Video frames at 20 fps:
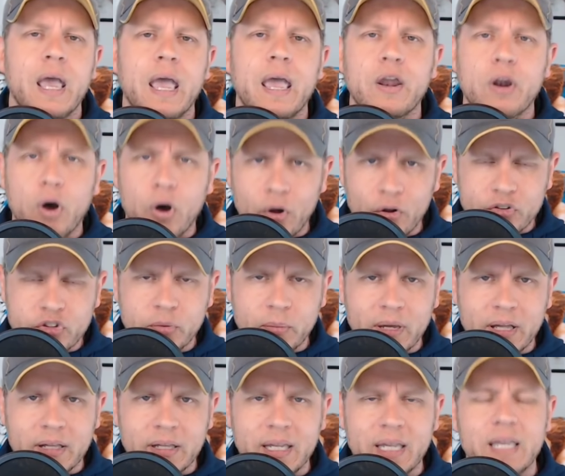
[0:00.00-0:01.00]
And
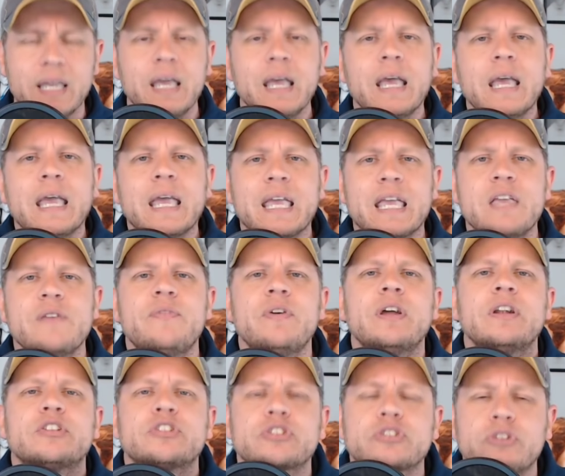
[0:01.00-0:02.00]
ultimately,
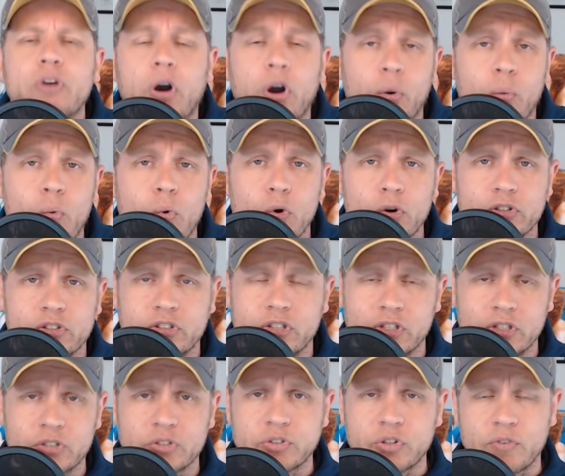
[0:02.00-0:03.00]
even Star Wars
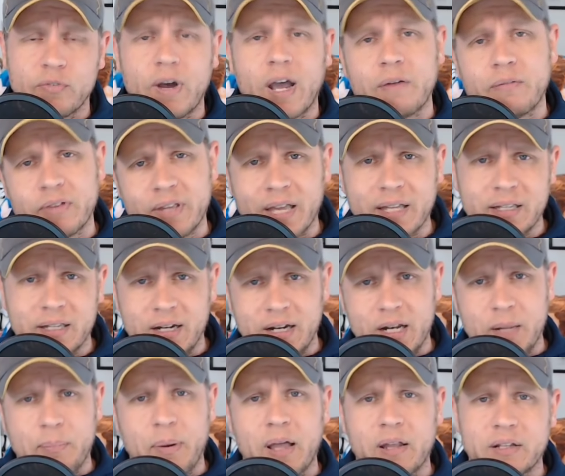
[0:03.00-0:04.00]
couldn't survive with
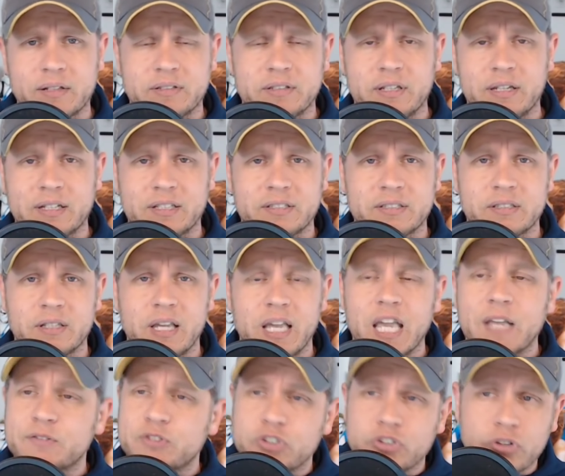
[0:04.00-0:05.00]
identity politics.
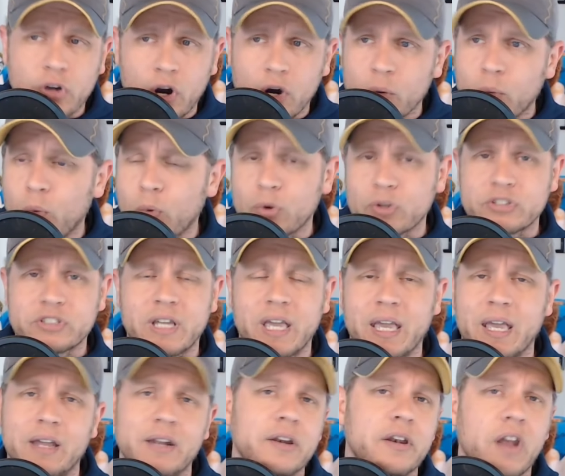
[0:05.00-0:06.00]
If Star Wars
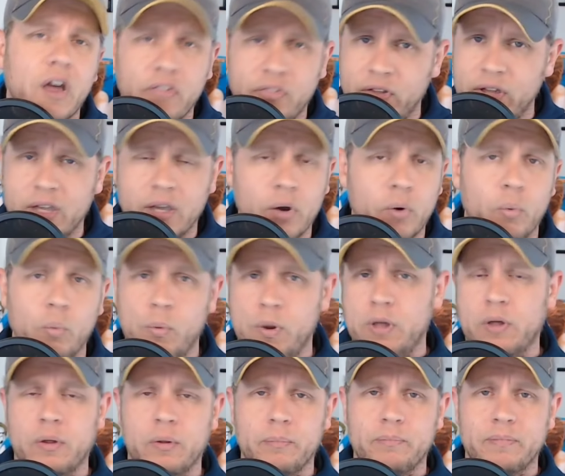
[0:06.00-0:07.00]
can't, nothing
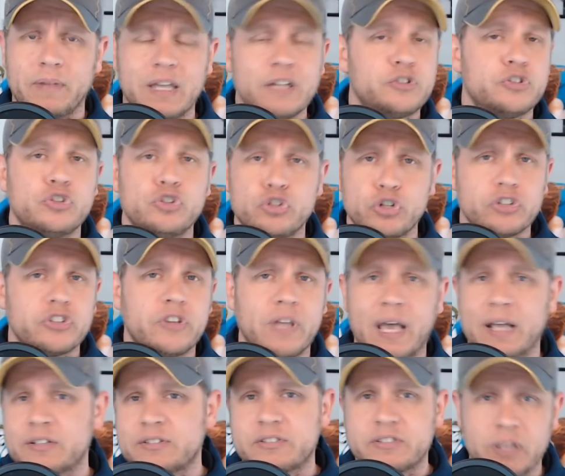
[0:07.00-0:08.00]
will. It's just
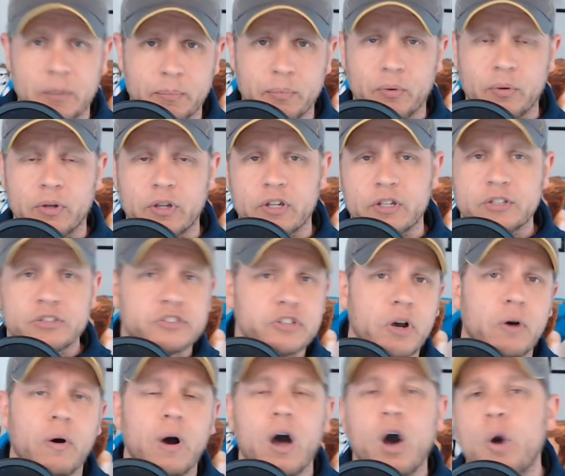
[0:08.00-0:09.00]
that simple.
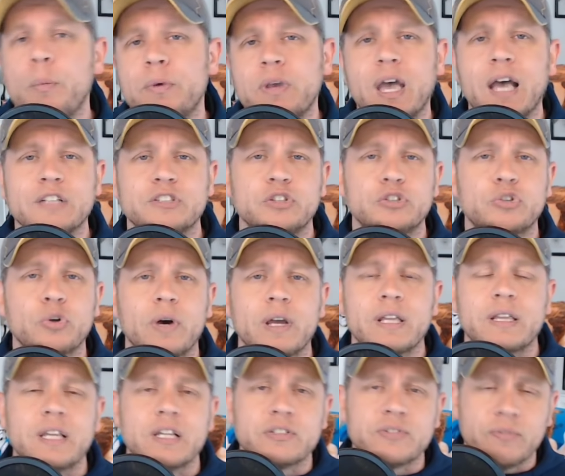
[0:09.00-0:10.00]
So, I hope you guys
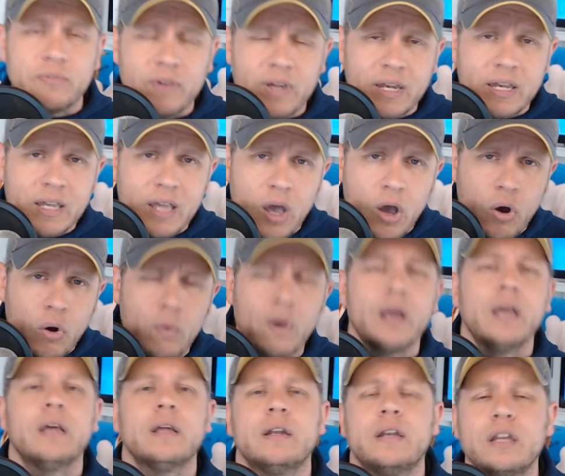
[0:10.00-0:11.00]
enjoyed this video.
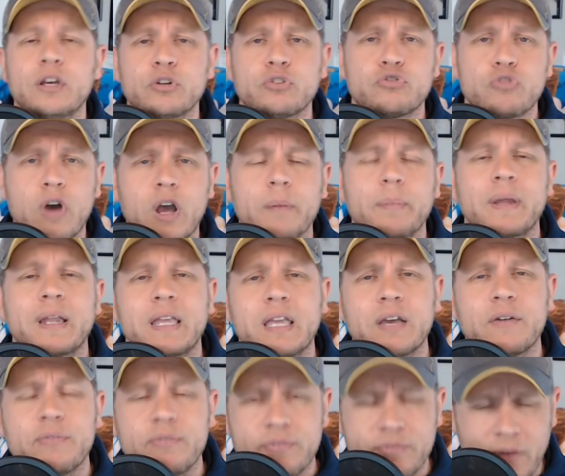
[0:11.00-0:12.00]
Neil Druckmann,
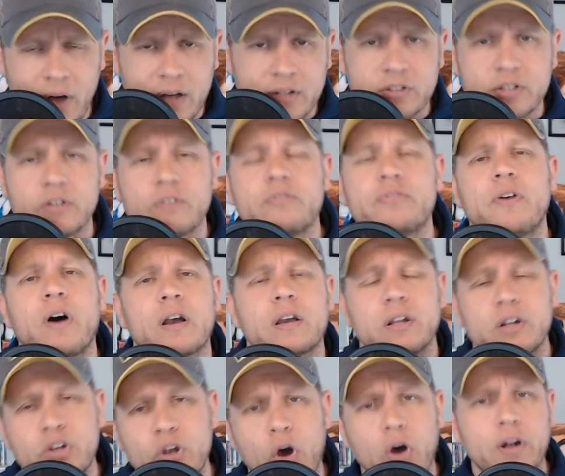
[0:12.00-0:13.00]
get fucked,
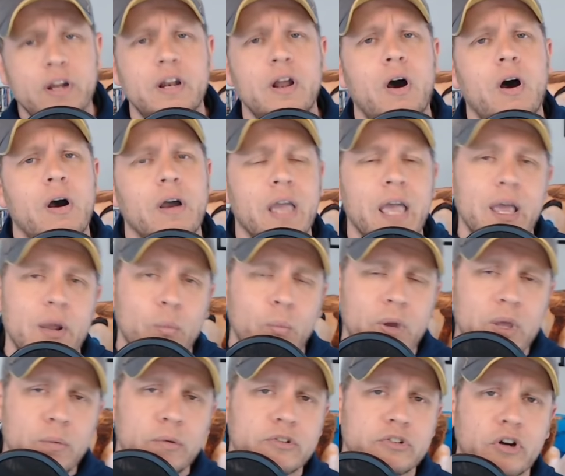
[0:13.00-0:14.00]
fuck Naughty Dog, and
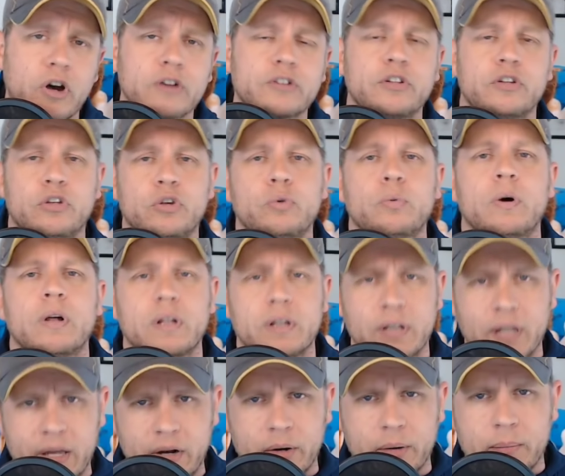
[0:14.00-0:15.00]
we will talk to you
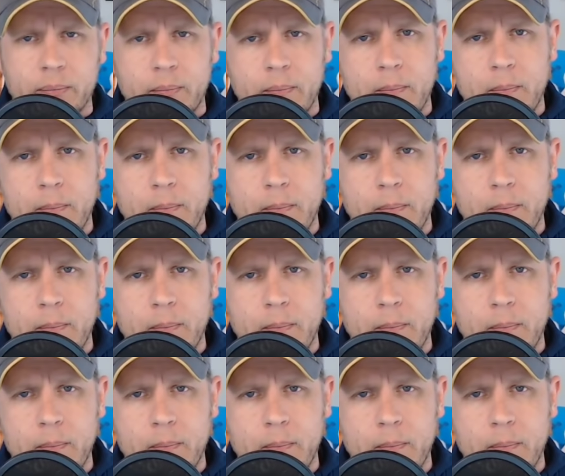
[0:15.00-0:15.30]
later.